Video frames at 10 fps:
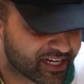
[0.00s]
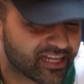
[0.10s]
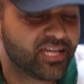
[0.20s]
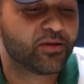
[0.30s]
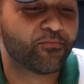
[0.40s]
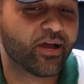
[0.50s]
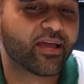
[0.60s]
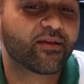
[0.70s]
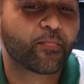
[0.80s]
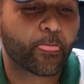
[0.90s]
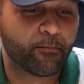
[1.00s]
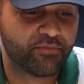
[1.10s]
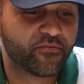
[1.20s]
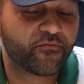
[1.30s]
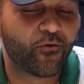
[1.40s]
her, but
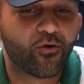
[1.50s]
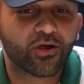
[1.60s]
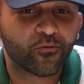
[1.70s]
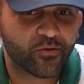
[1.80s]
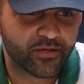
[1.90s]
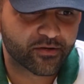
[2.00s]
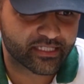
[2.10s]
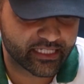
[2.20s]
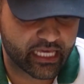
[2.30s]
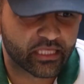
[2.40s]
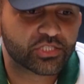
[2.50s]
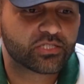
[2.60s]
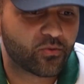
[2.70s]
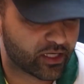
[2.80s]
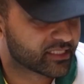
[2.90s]
before we were together,
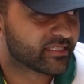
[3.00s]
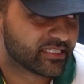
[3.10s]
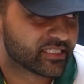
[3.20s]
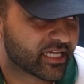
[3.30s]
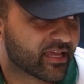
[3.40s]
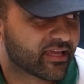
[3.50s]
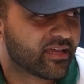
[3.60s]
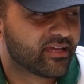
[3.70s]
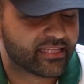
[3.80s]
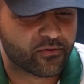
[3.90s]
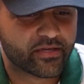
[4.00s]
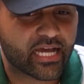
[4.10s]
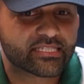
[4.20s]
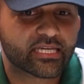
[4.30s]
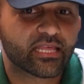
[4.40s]
she wanted to DJ. Then we
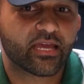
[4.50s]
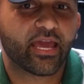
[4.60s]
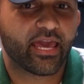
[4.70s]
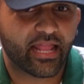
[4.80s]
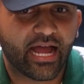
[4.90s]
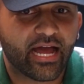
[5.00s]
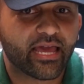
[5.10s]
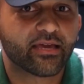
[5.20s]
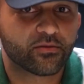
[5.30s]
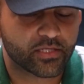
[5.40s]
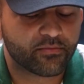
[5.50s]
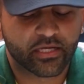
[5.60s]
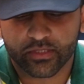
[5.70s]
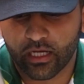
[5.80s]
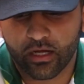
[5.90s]
got together and I helped her, but
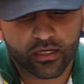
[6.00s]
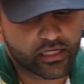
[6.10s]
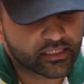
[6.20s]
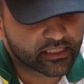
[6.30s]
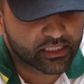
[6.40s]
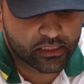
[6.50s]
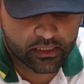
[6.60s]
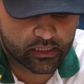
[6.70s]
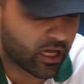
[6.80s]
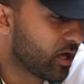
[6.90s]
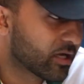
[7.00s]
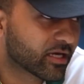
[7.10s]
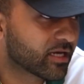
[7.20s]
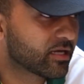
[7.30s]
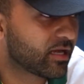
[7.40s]
it was all her decisions, all her.